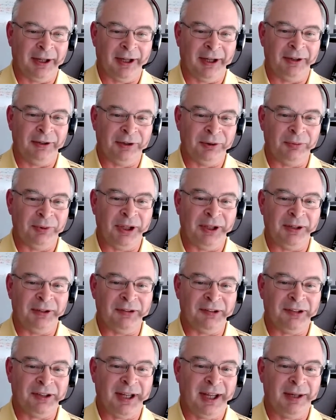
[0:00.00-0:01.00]
and it doesn't
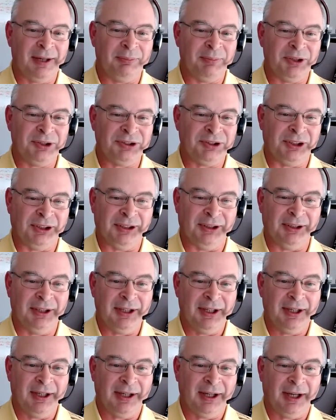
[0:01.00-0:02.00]
work the same. So
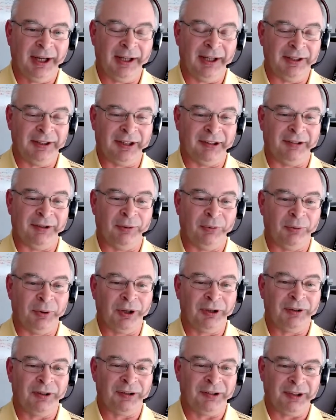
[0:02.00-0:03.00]
then we have to do a
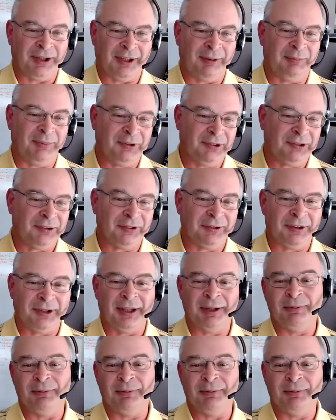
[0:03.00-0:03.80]
lot of research into